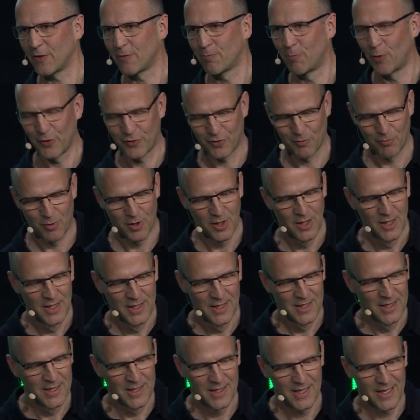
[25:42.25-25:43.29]
possible,
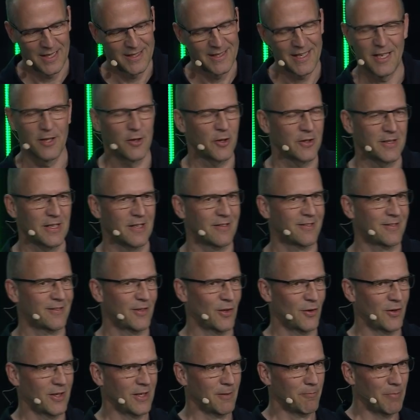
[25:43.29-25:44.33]
and they're not
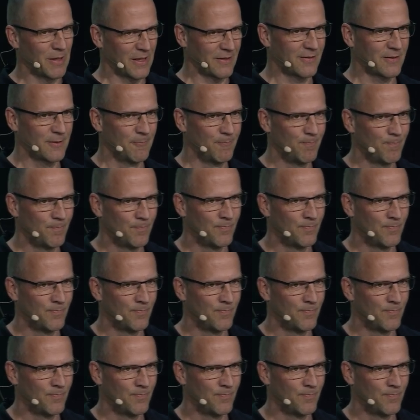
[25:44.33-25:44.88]
necessarily the best.